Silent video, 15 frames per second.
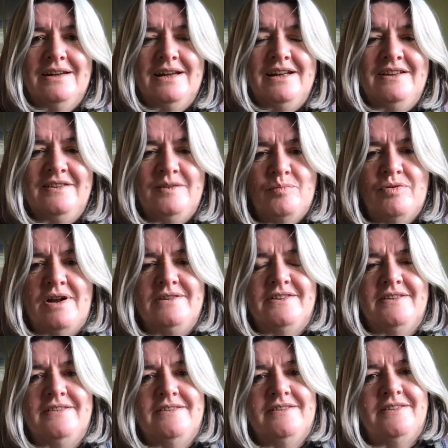his
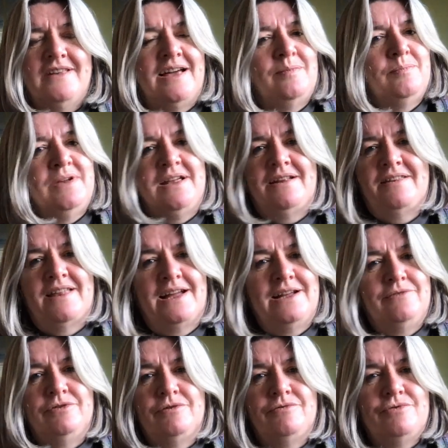presence and being
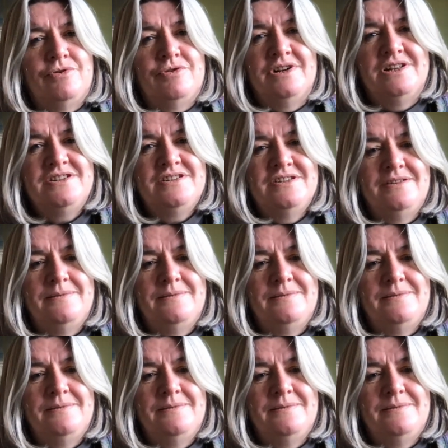thankful for it.